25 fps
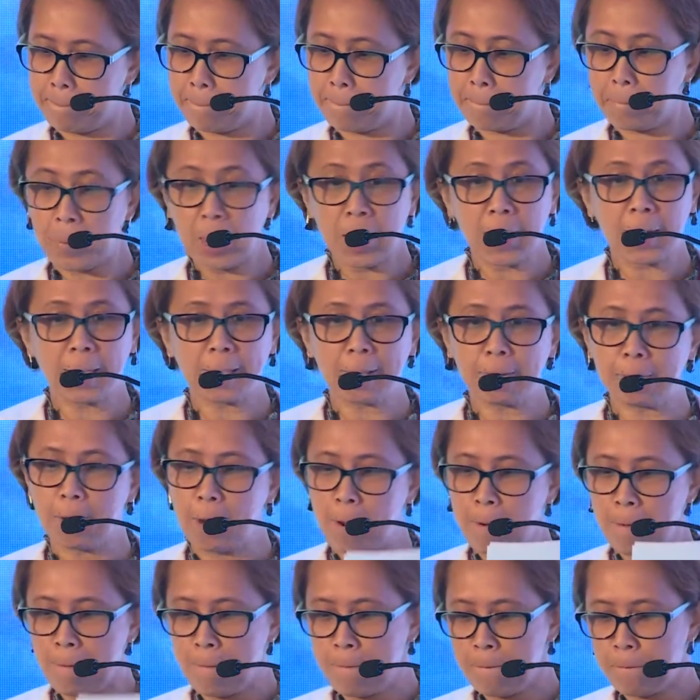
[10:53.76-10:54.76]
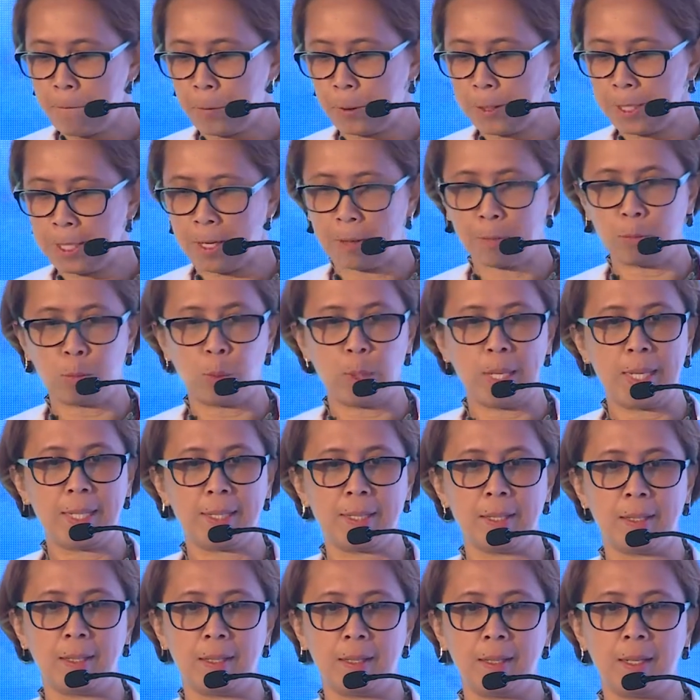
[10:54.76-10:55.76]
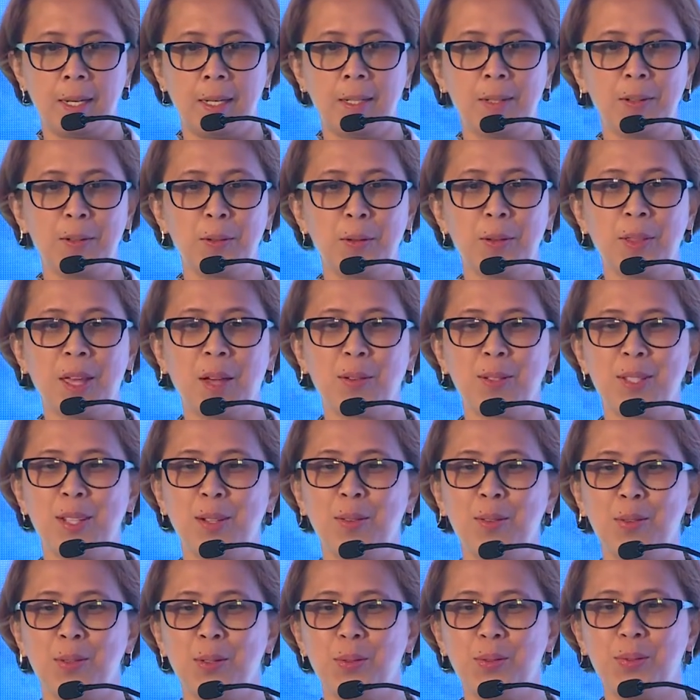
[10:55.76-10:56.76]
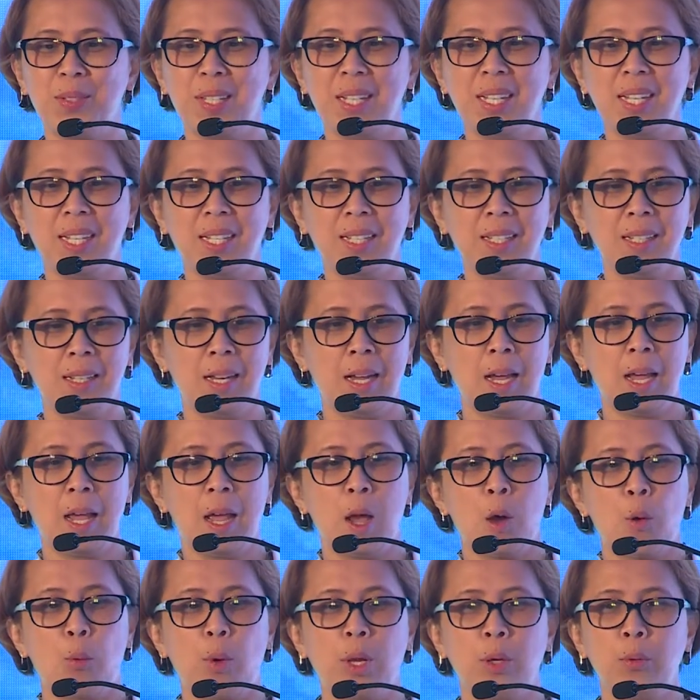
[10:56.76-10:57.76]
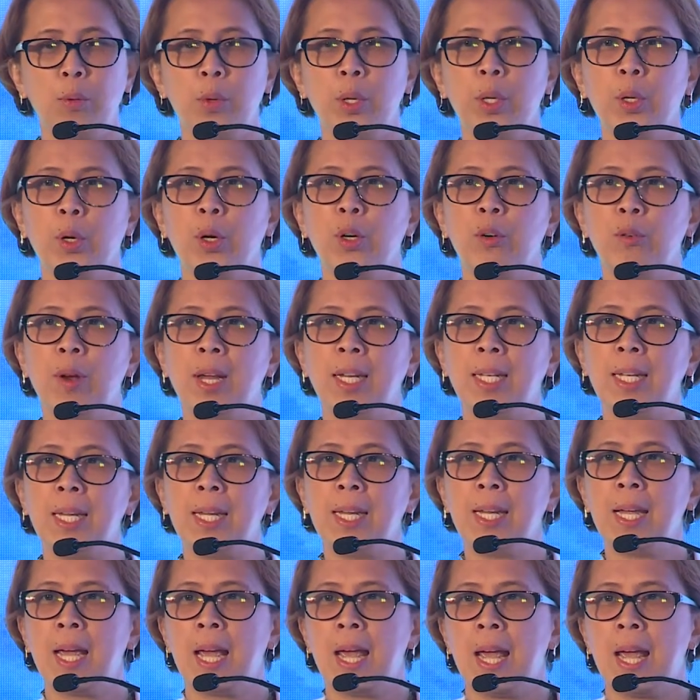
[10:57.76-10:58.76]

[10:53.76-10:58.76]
But for some reason, in 2015, when we were already